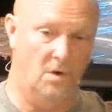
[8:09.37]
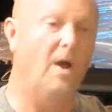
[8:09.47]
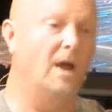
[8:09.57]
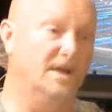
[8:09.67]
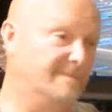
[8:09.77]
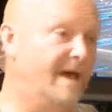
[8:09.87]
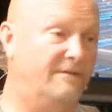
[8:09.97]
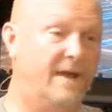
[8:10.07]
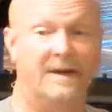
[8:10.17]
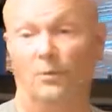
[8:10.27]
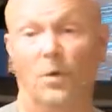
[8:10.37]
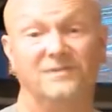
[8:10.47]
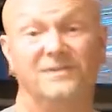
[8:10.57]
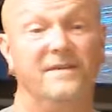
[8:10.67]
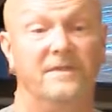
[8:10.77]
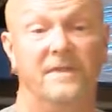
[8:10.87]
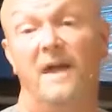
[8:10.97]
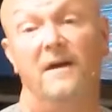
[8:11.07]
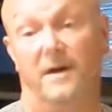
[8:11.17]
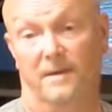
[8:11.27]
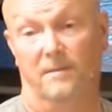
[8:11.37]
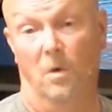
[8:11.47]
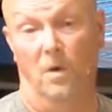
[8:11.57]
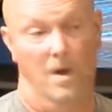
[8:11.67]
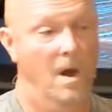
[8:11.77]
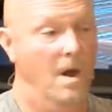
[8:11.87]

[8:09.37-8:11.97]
Well, as a matter of fact, it wasn't even there anymore.